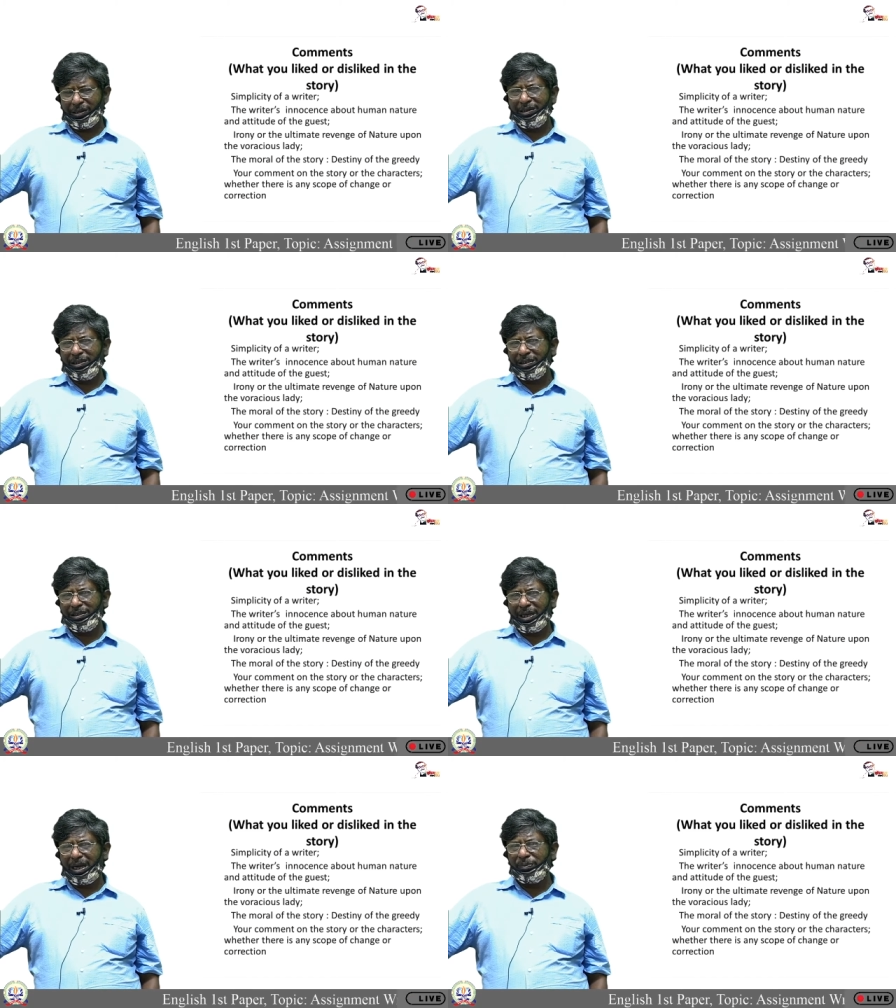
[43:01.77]
his
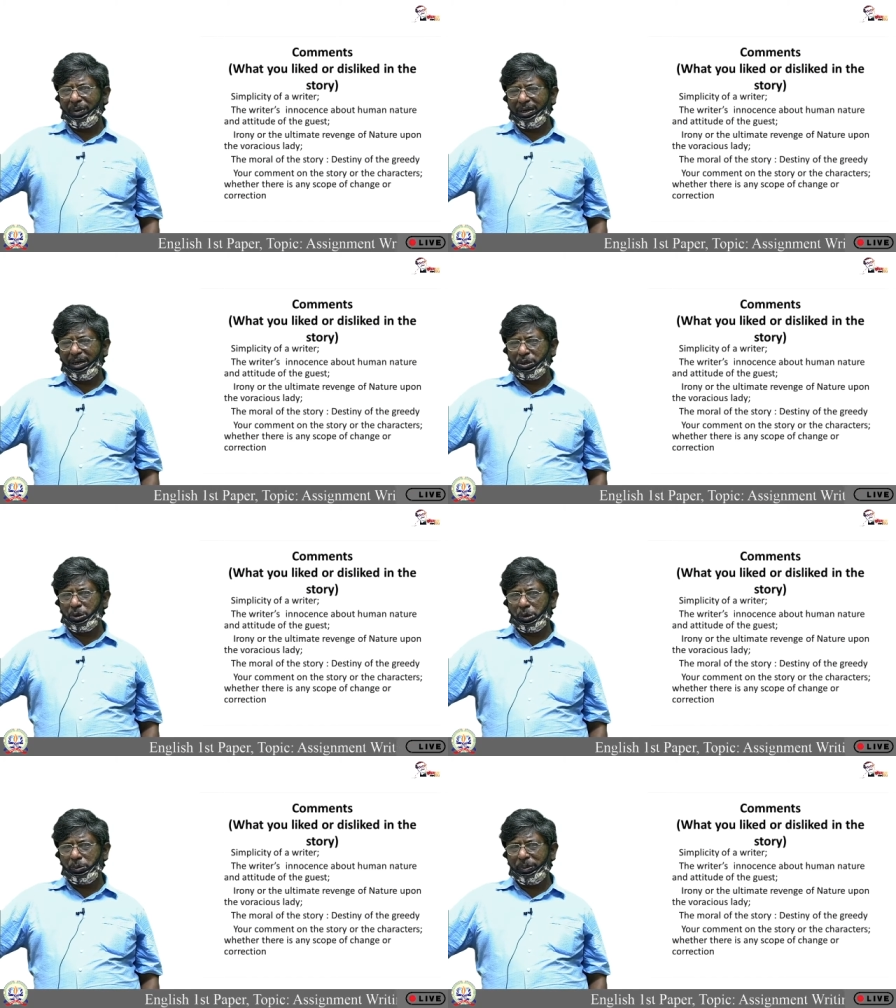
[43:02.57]
admirer
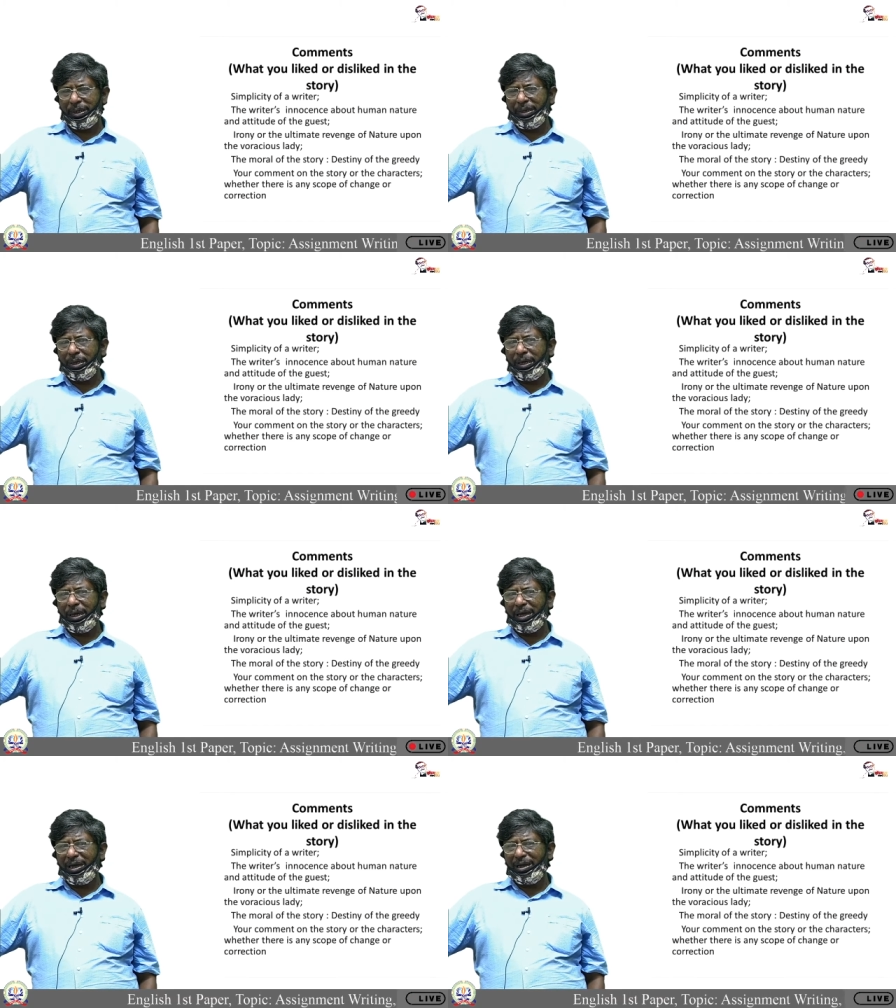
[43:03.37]
should be
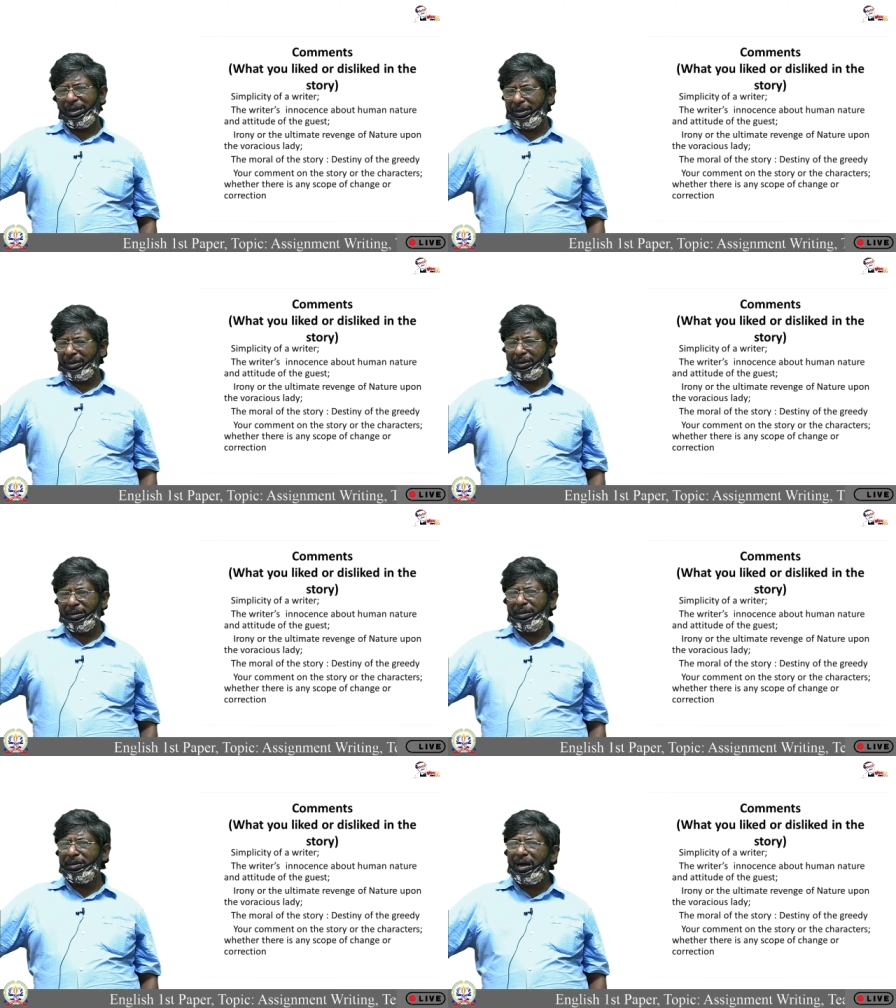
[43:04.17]
a
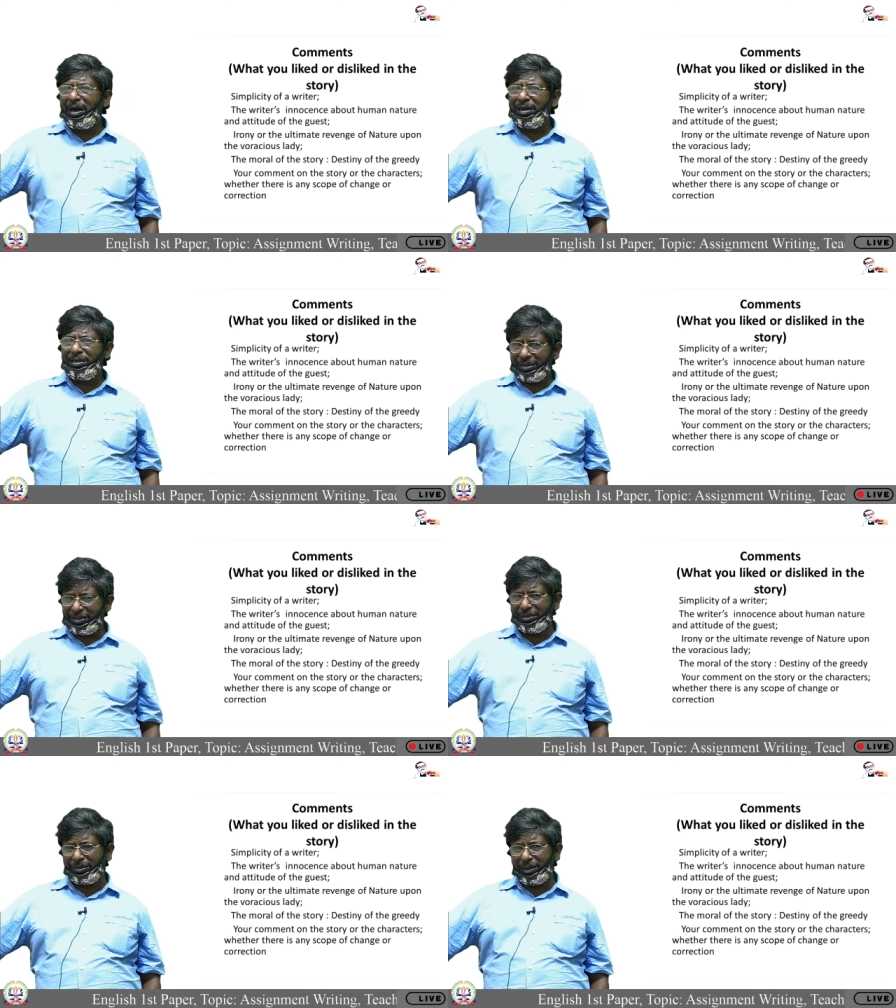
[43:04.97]

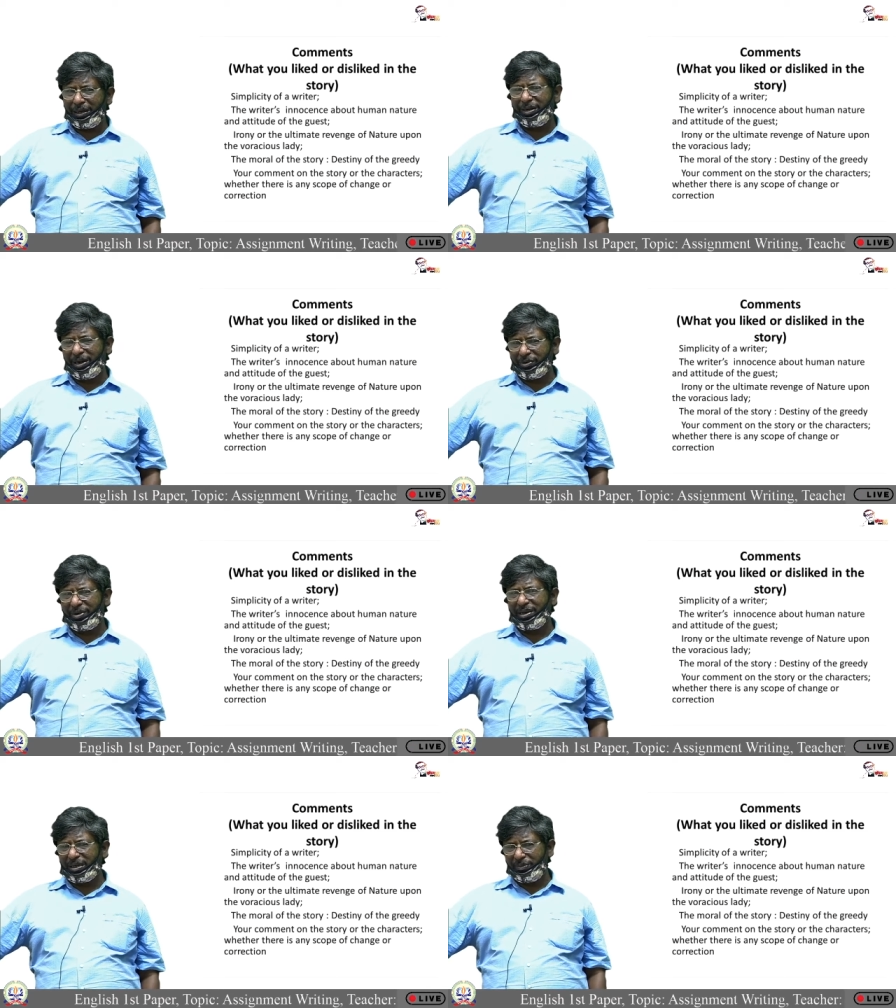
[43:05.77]
young and
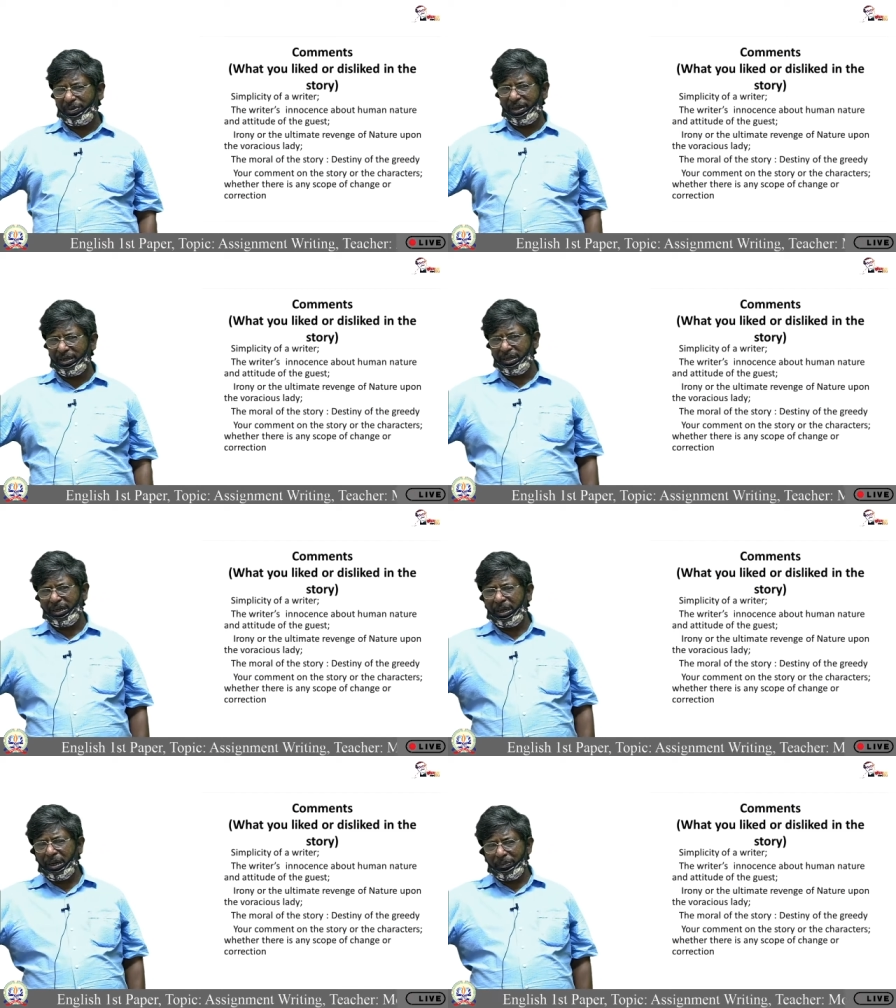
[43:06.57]
attractive lady,
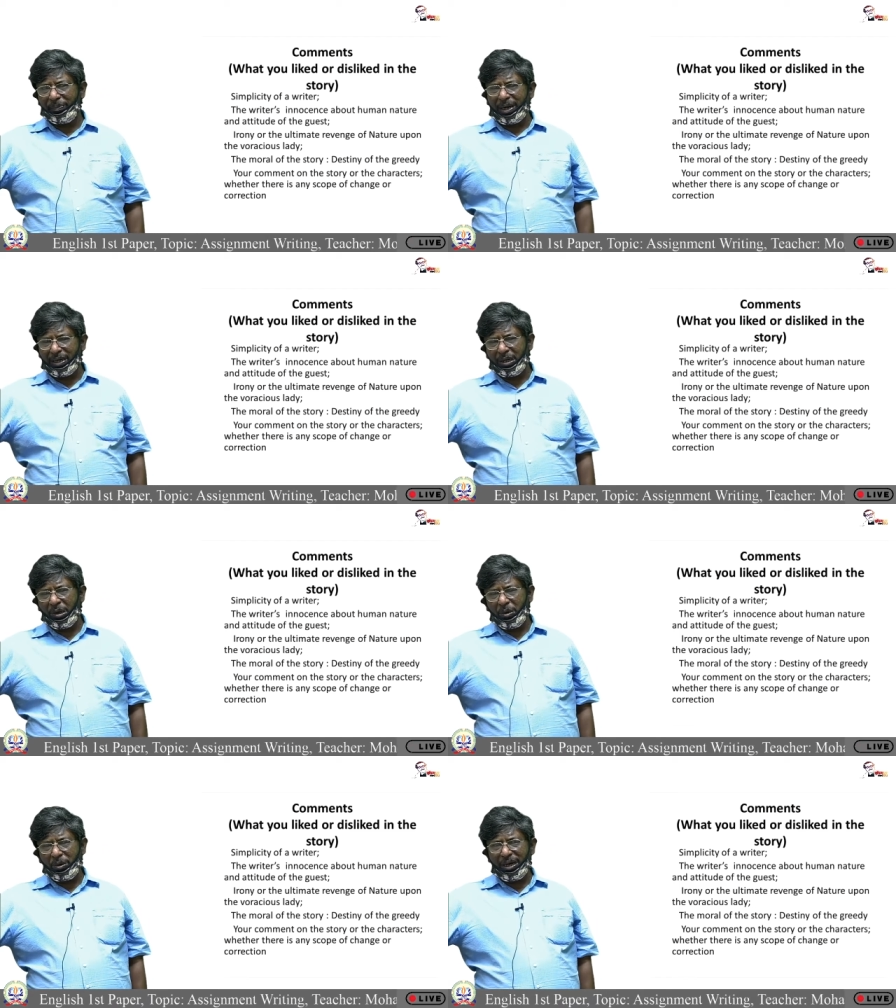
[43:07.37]
but
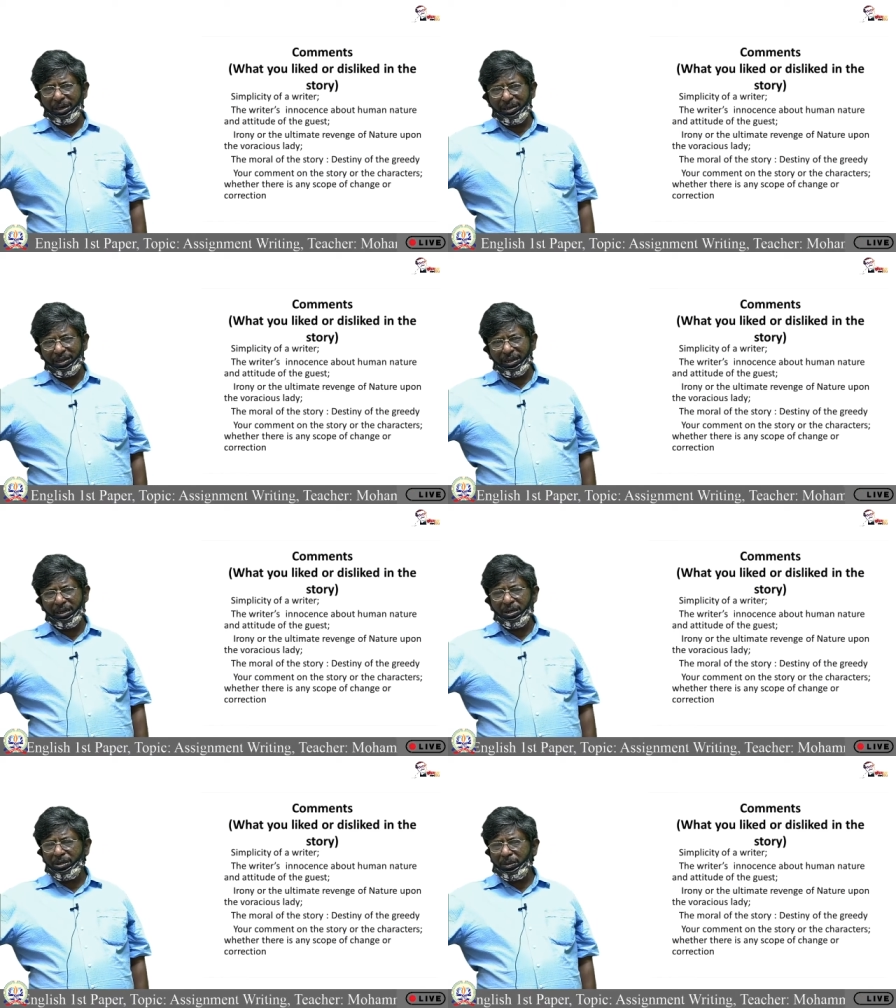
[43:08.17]
when he
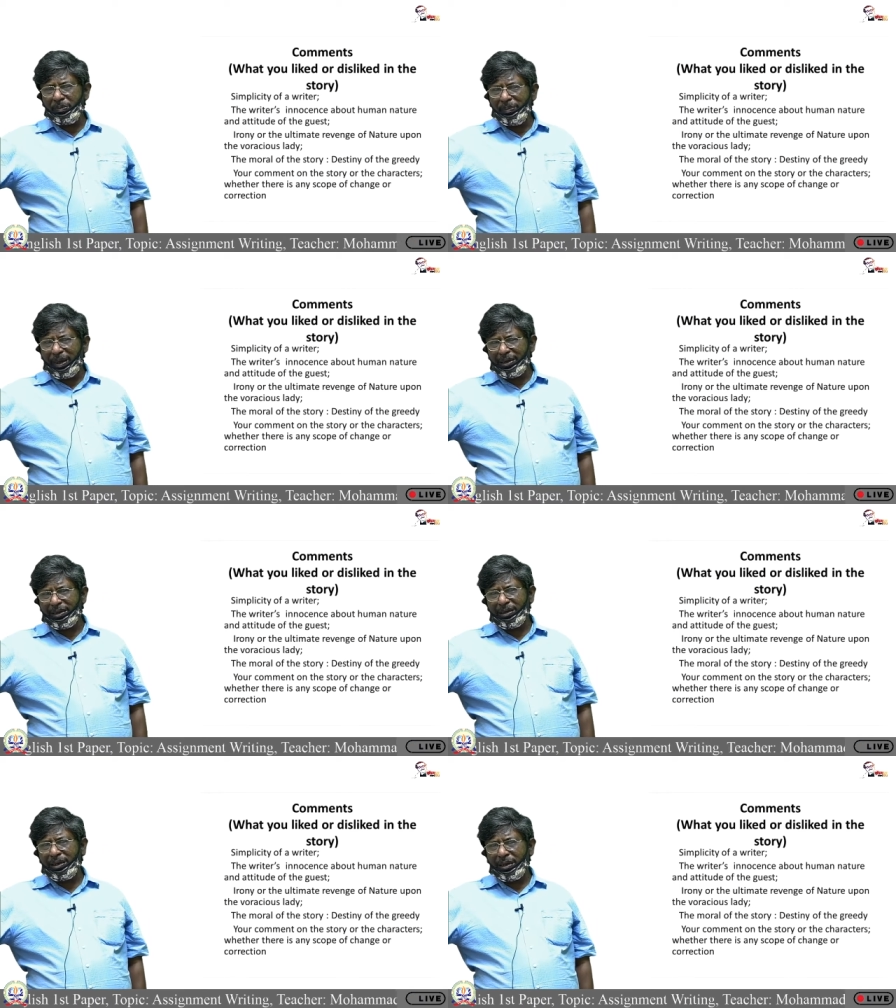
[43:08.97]
met